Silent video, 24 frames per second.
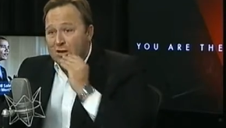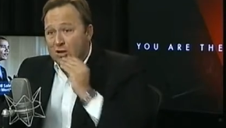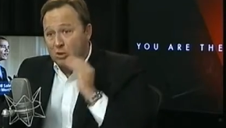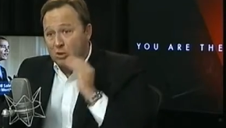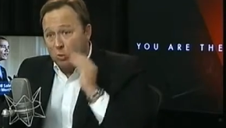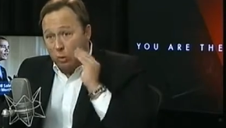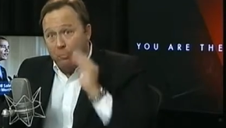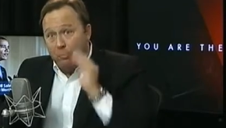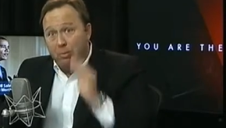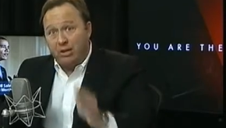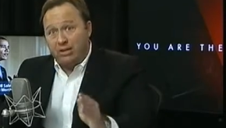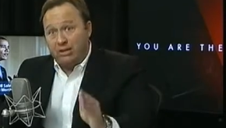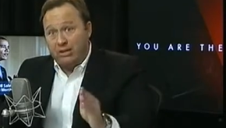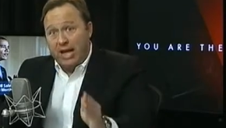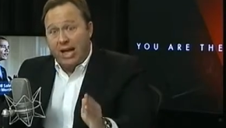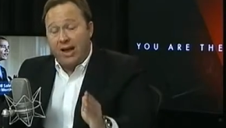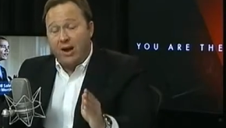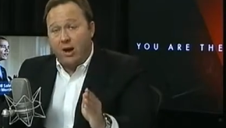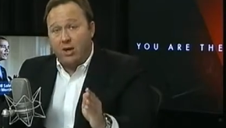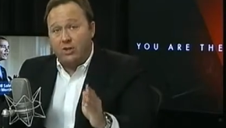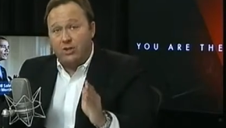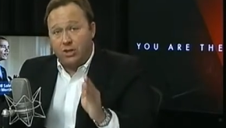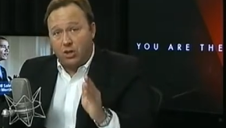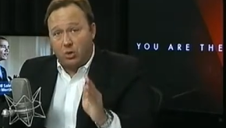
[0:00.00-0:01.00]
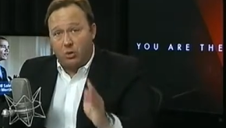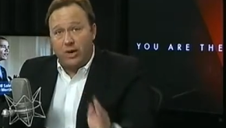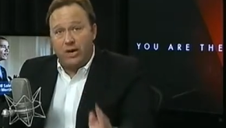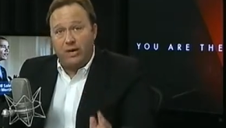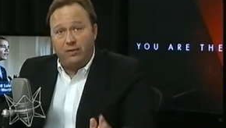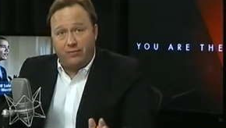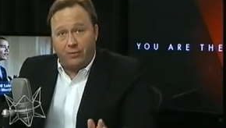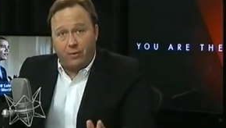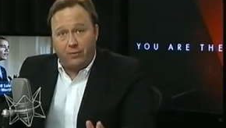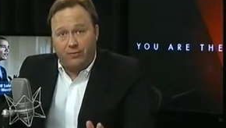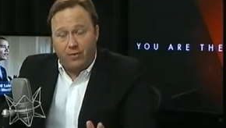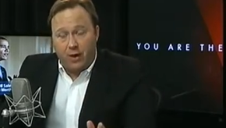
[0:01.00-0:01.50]
So we'll put that on
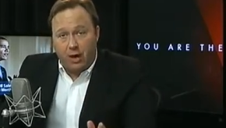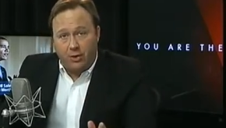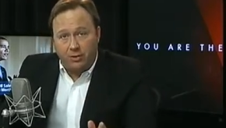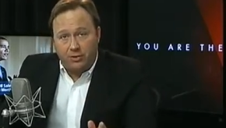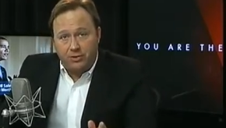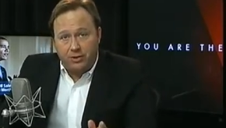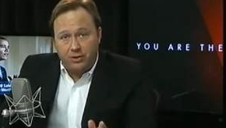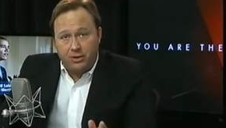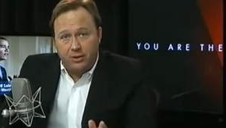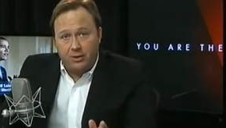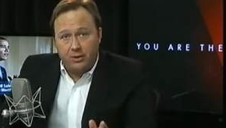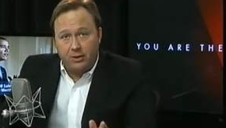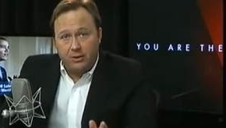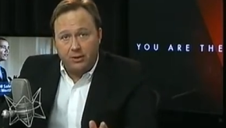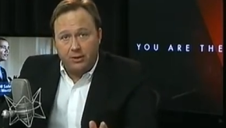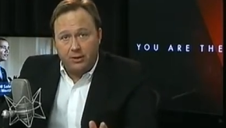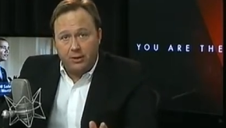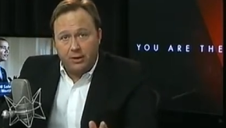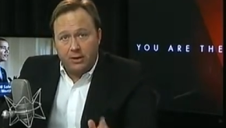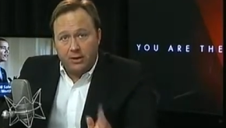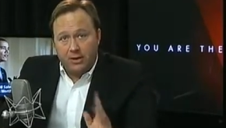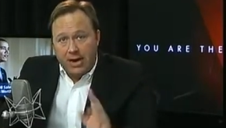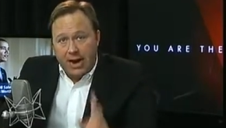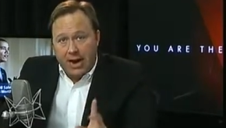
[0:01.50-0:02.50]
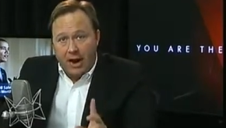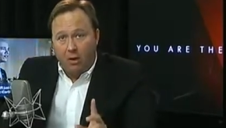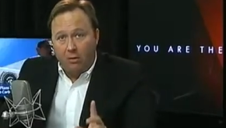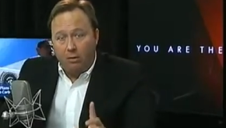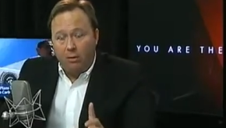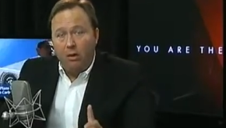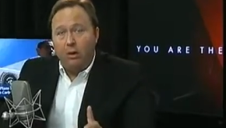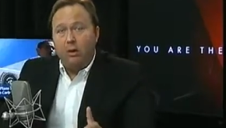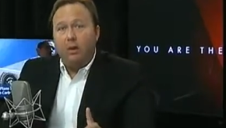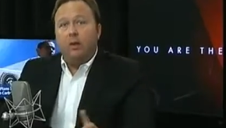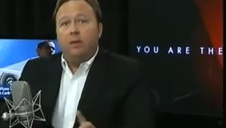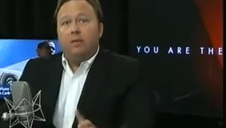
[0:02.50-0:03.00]
screen for folks.
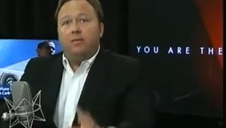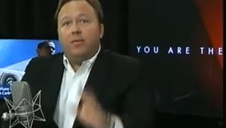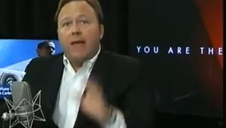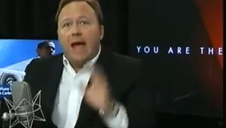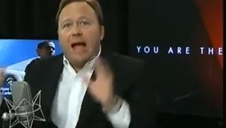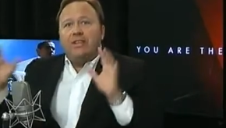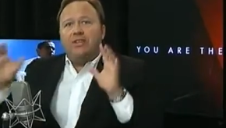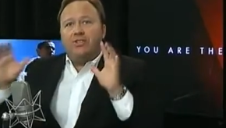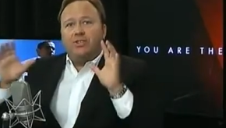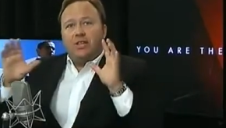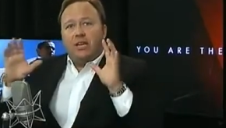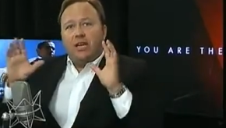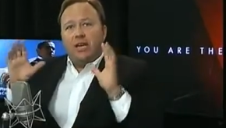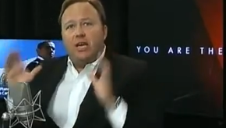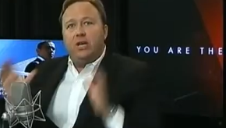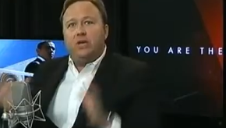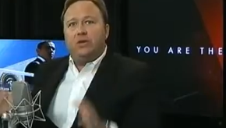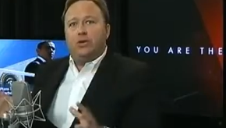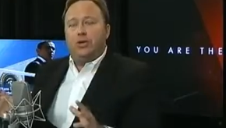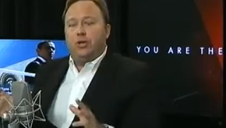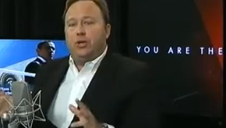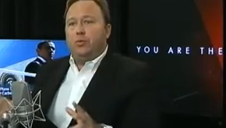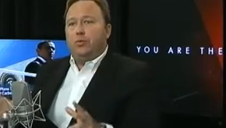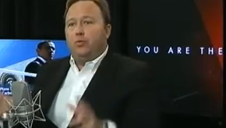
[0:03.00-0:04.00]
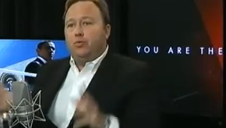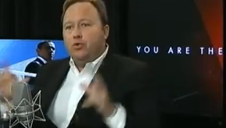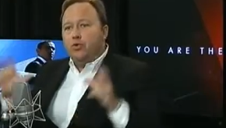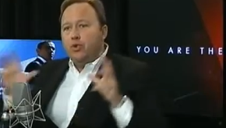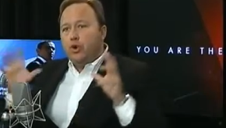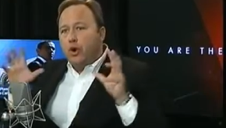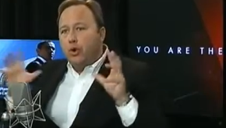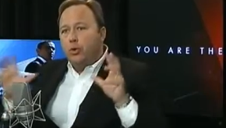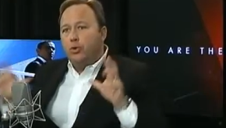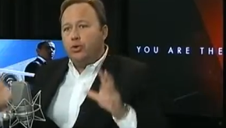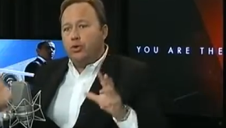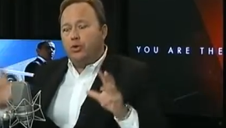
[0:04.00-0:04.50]
Now, that's the issue.
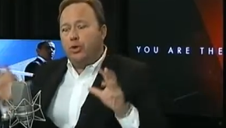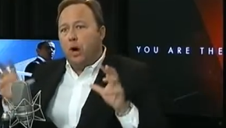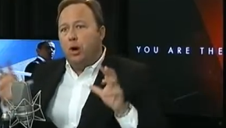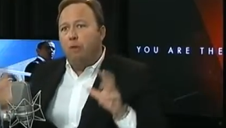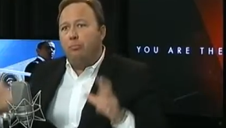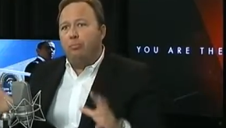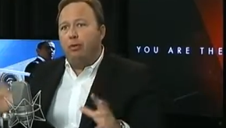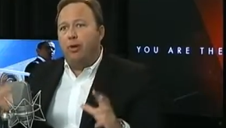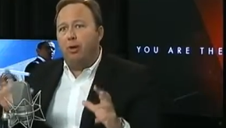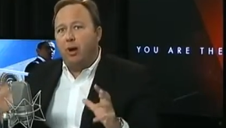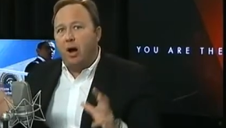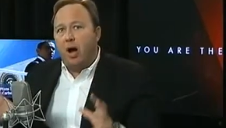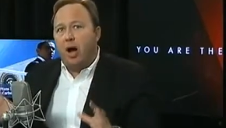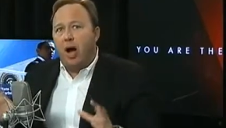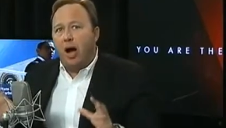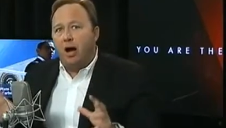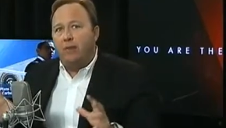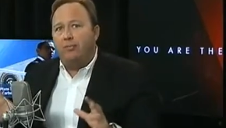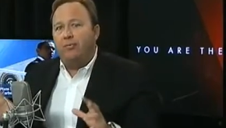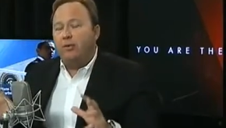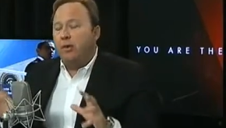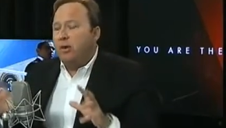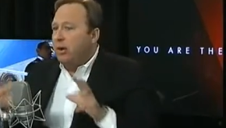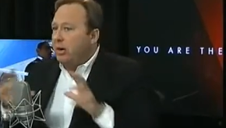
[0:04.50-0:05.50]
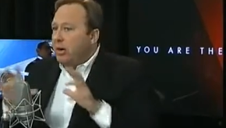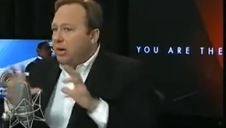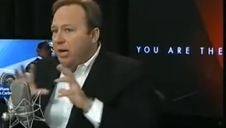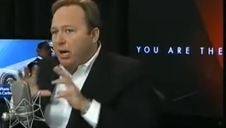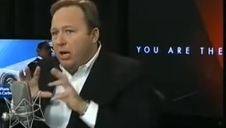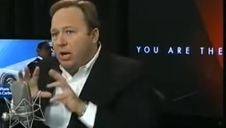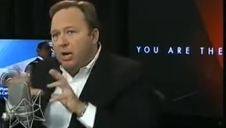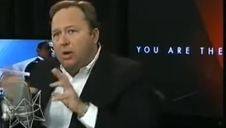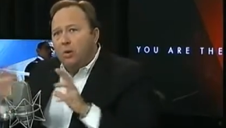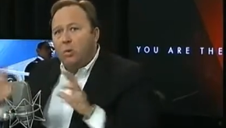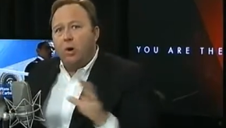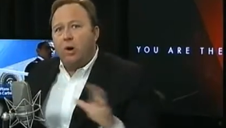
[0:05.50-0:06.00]
Nukes don't put off
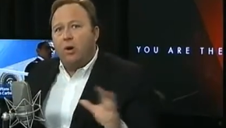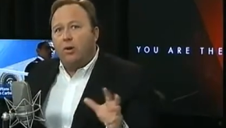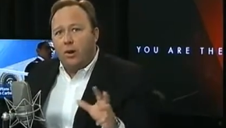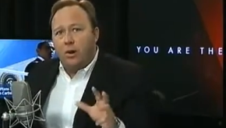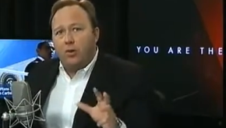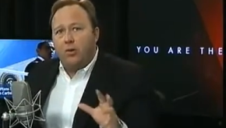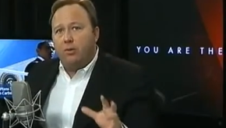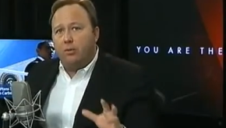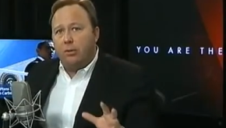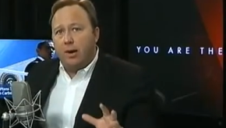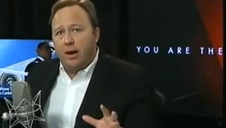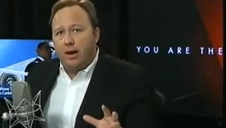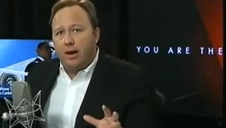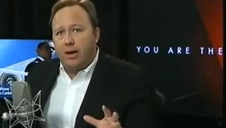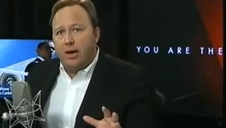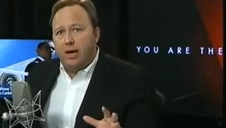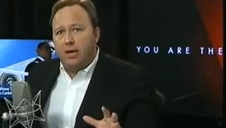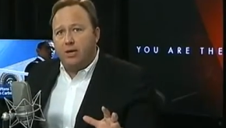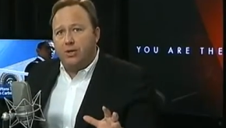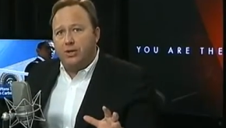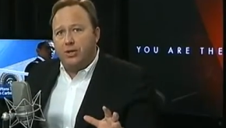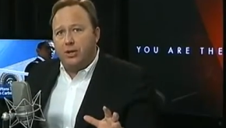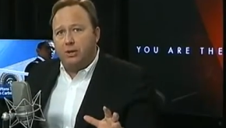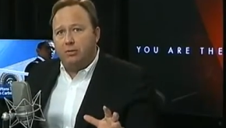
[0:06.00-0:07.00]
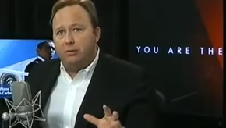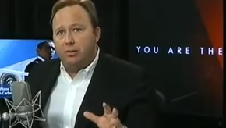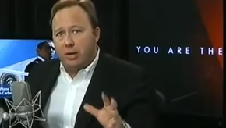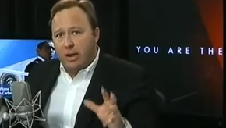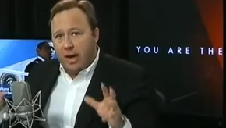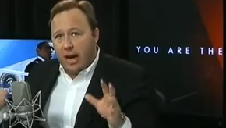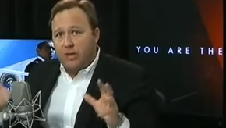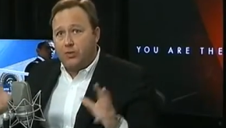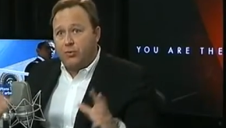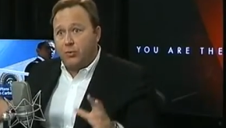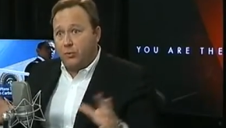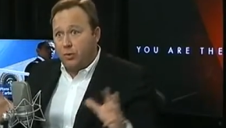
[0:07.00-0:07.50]
anywhere near the radiation
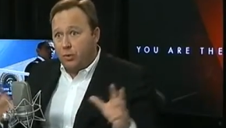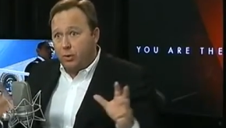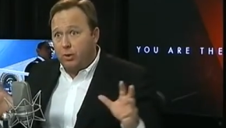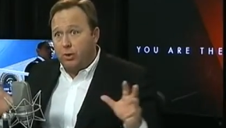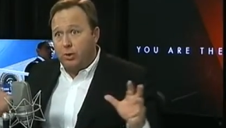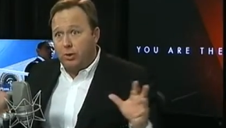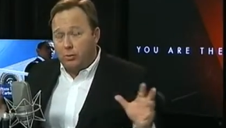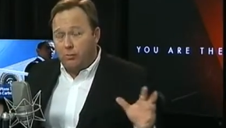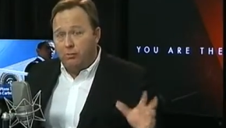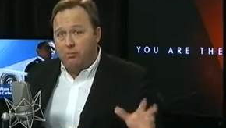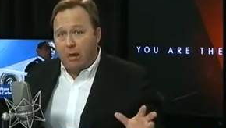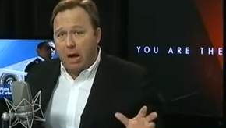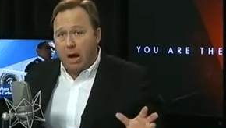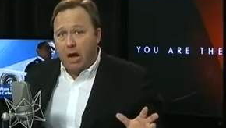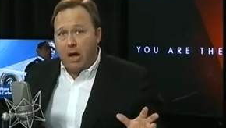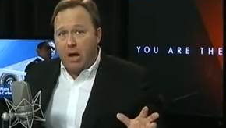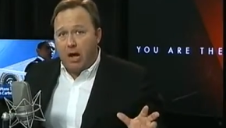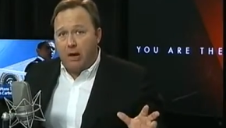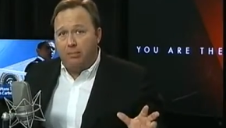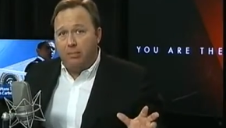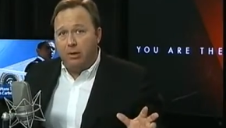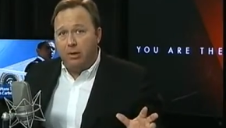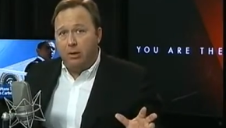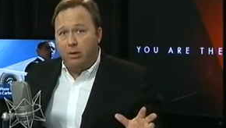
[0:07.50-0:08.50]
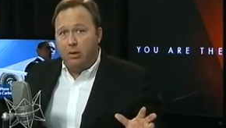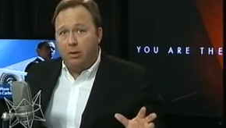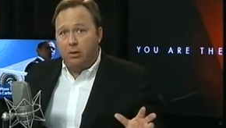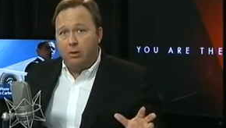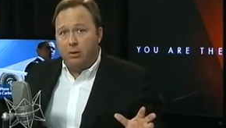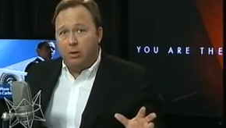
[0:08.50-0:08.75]
an actual nuclear bomb